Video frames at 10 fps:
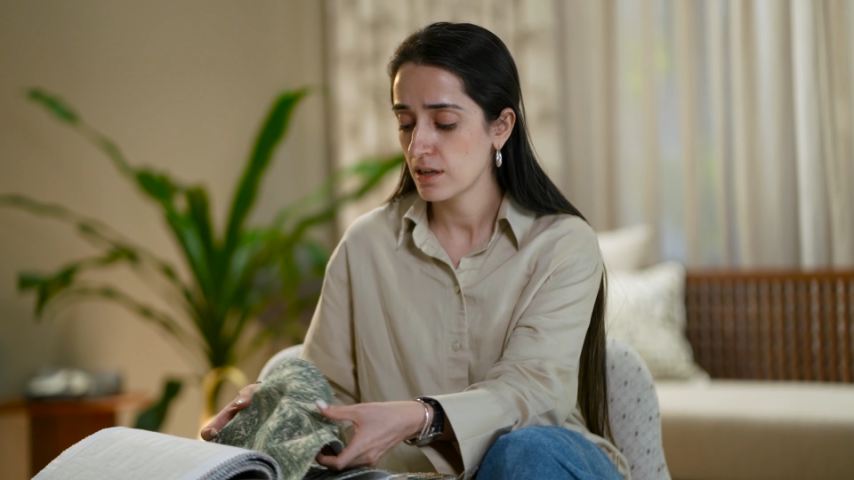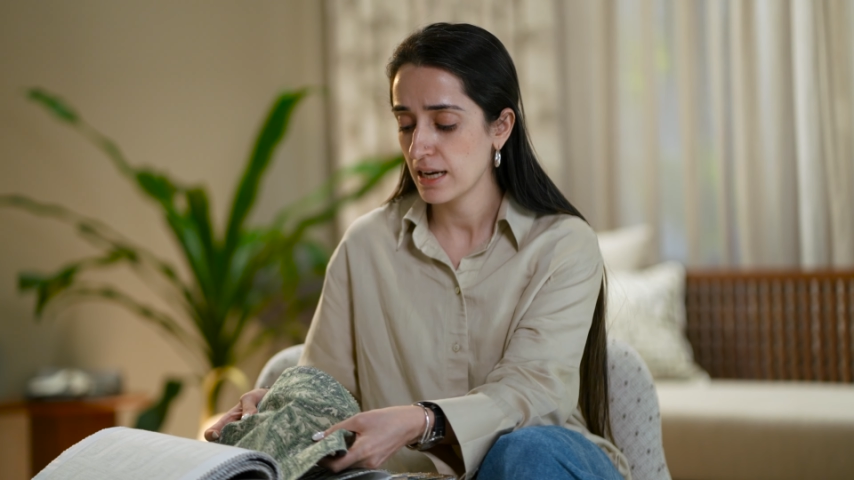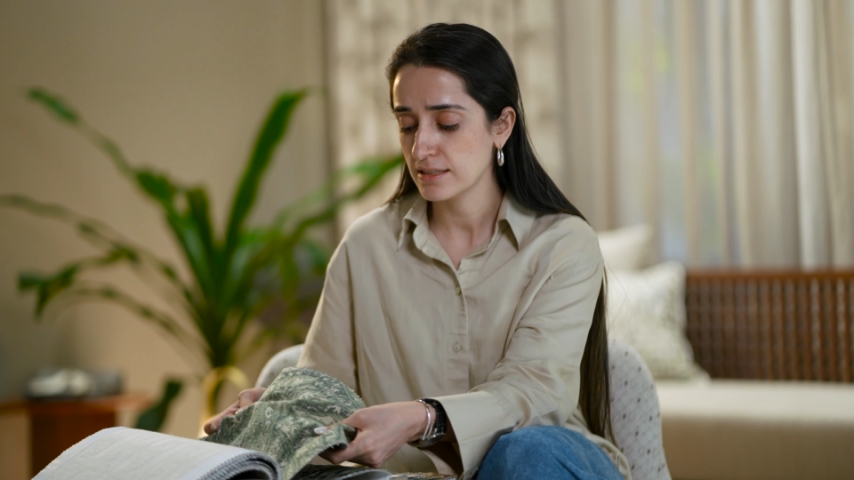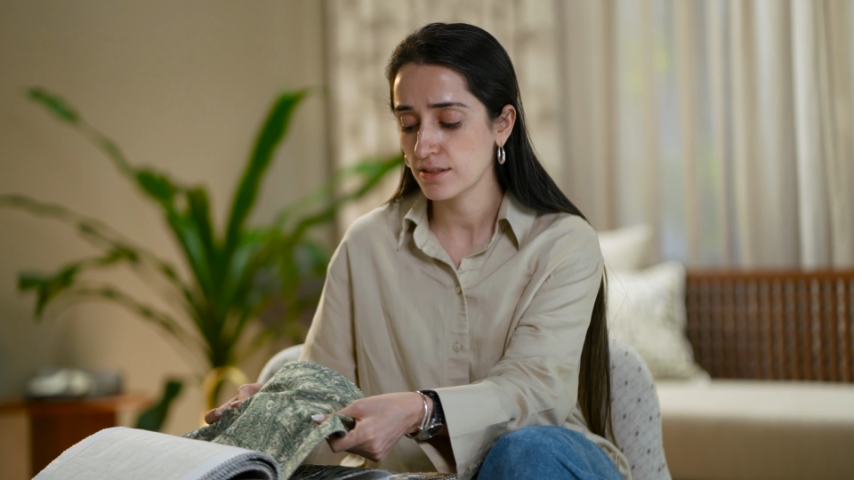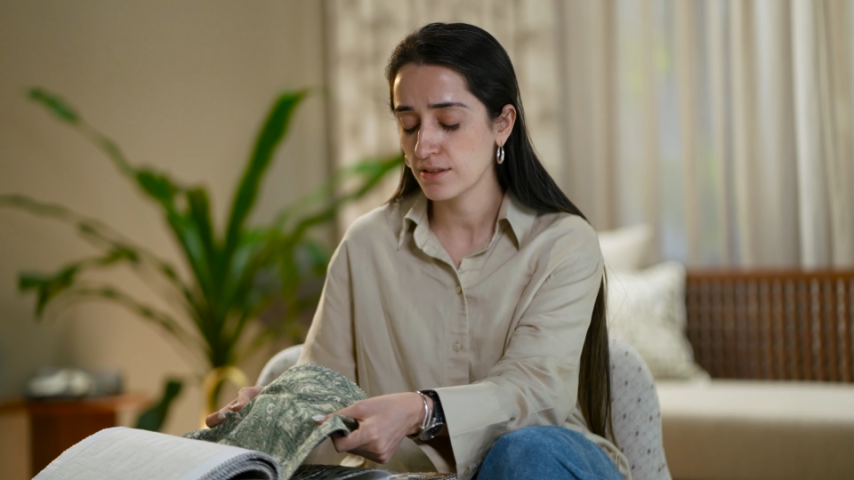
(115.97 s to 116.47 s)

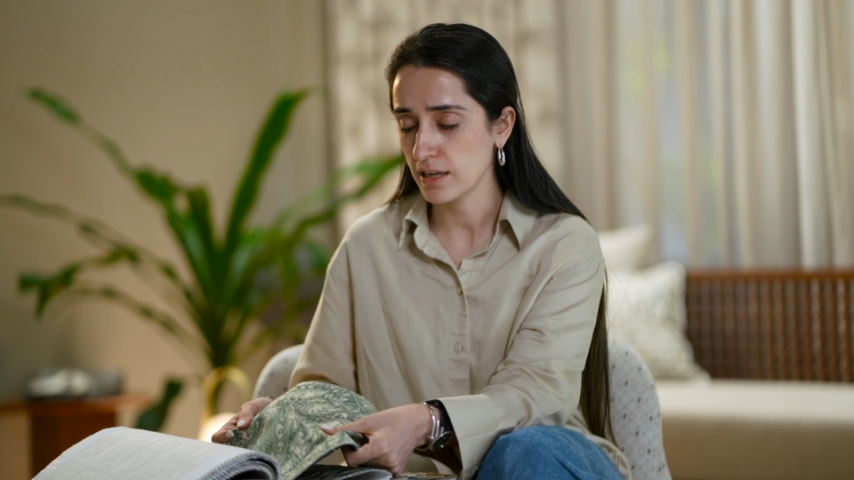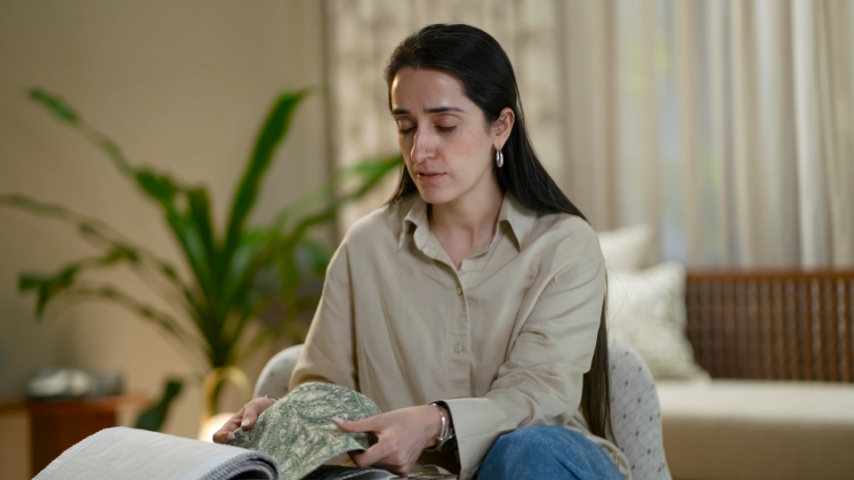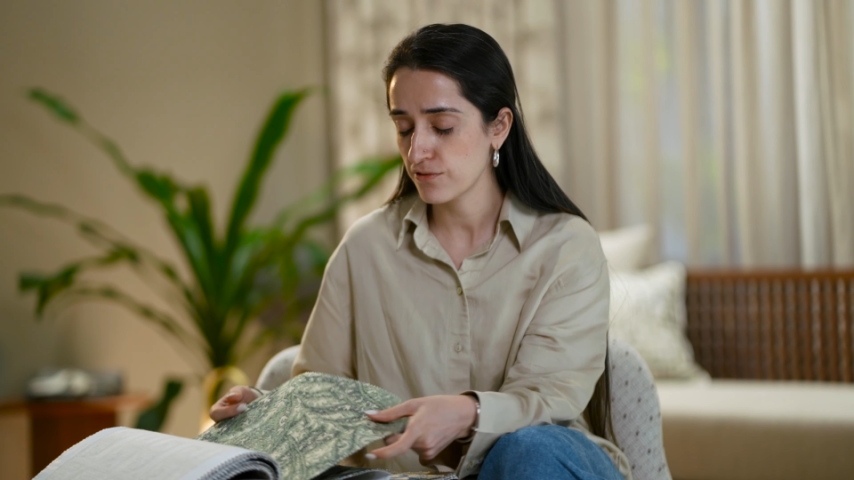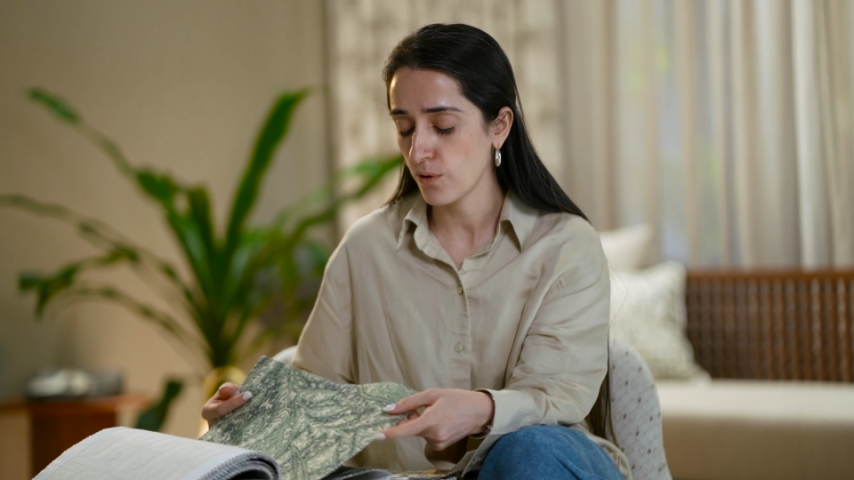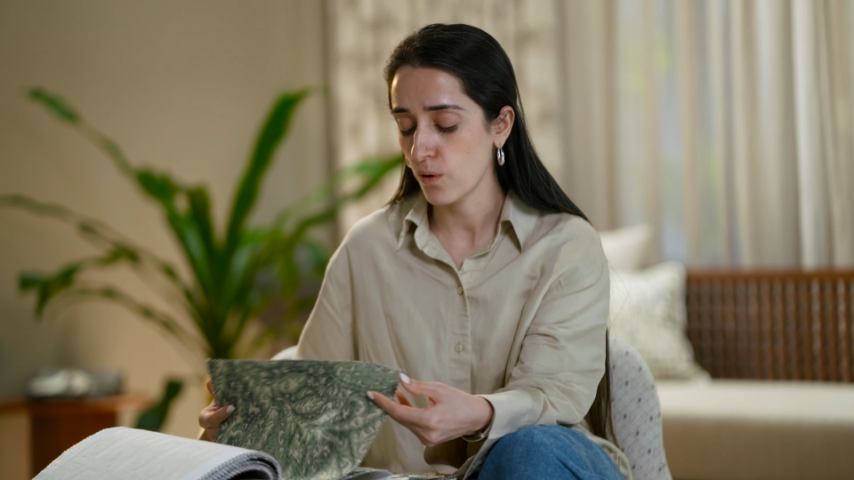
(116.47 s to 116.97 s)
has a
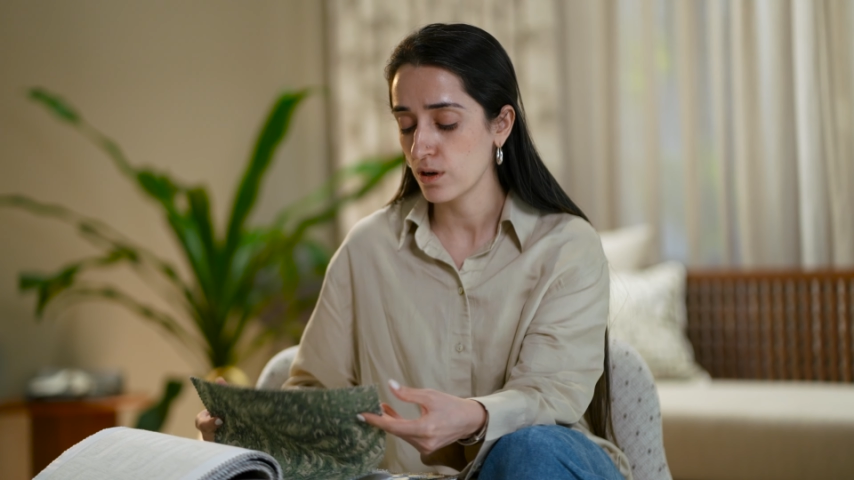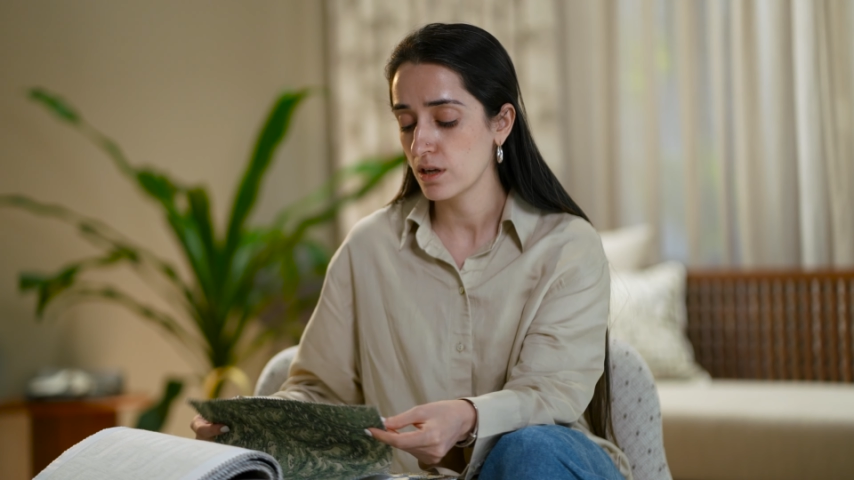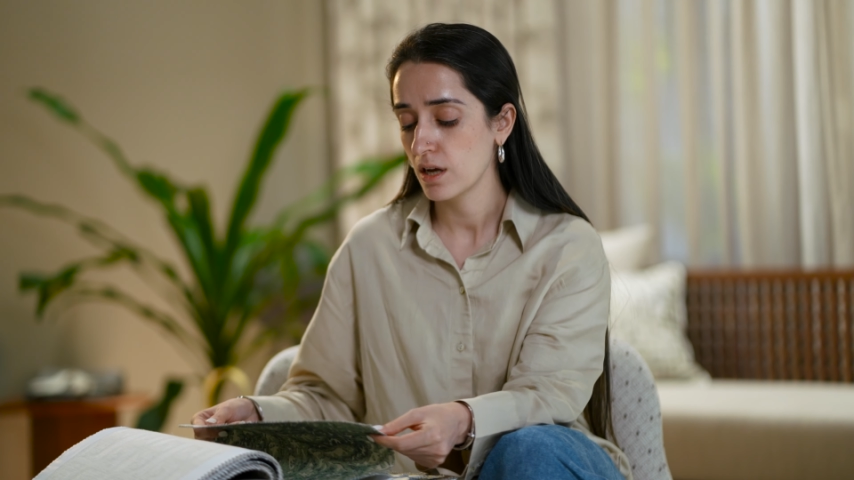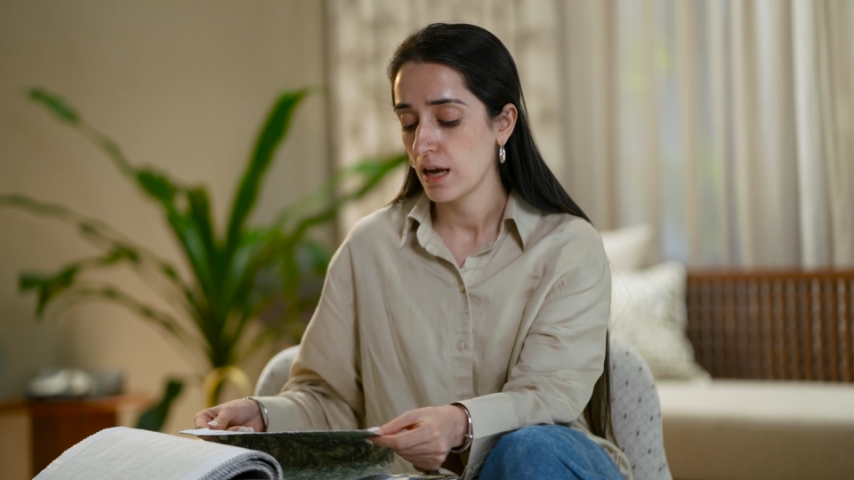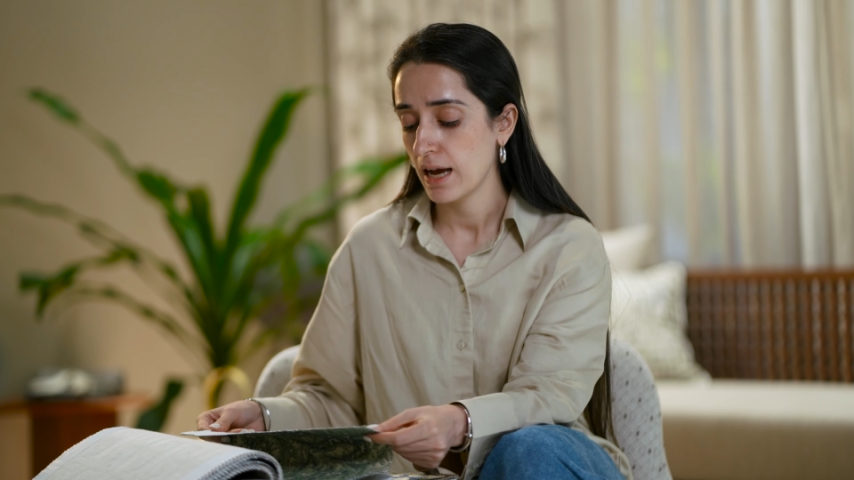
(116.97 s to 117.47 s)
great fall,
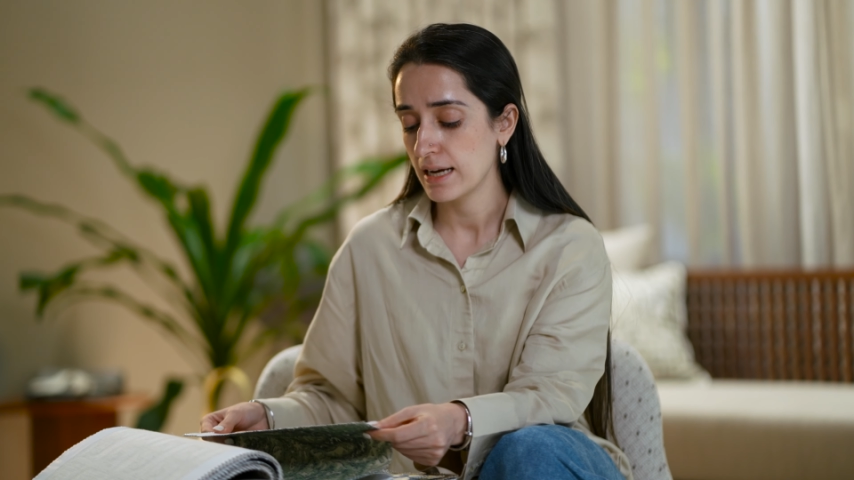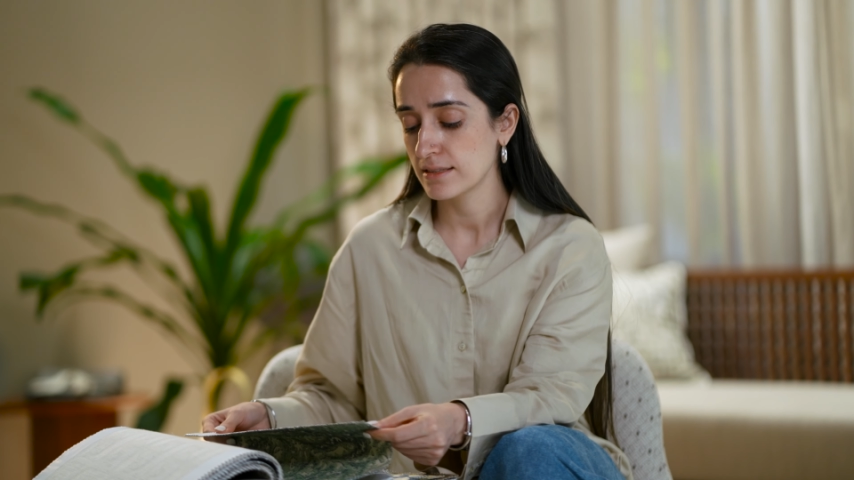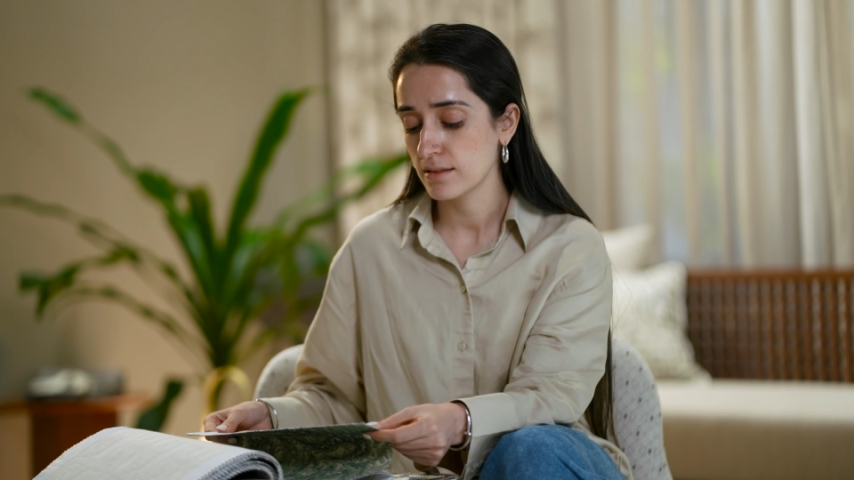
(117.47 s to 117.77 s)
has